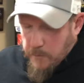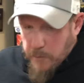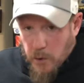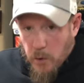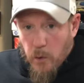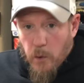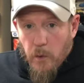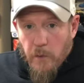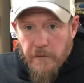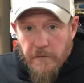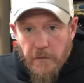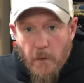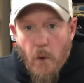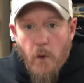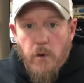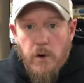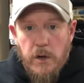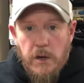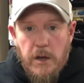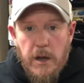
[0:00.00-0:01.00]
Cool
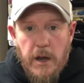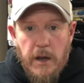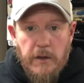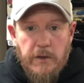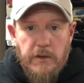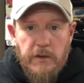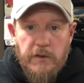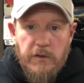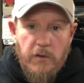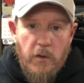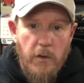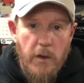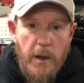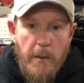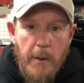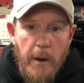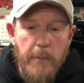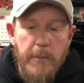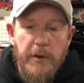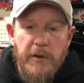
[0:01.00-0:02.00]
foreign kits. So
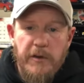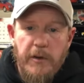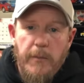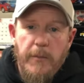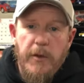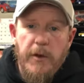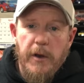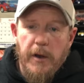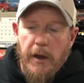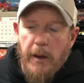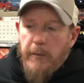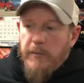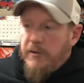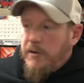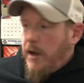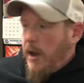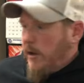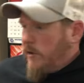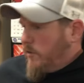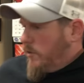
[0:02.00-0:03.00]
that might be something that comes
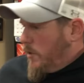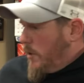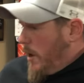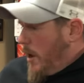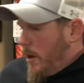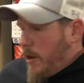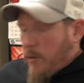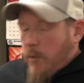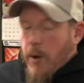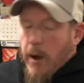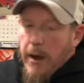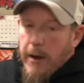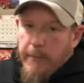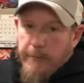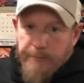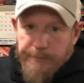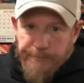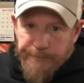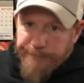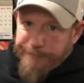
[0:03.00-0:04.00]
next. Anyway,
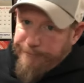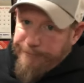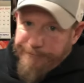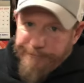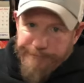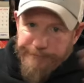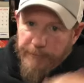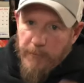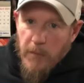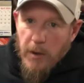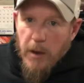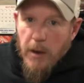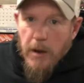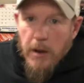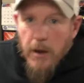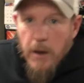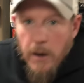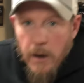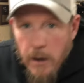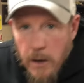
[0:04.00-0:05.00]

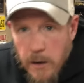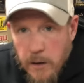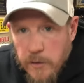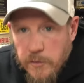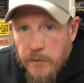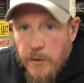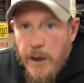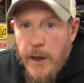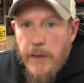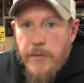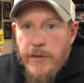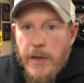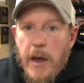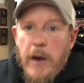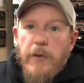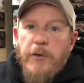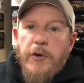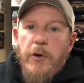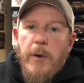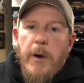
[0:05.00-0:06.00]
so
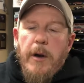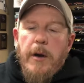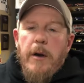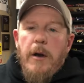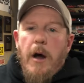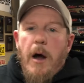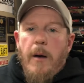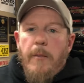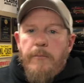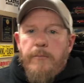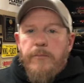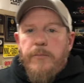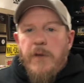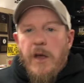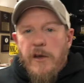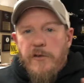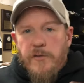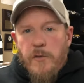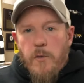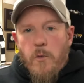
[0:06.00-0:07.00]
that'll do it.
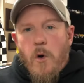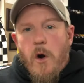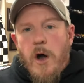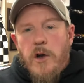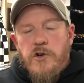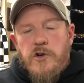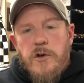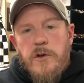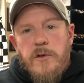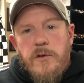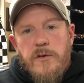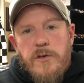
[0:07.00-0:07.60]
Thanks for watching.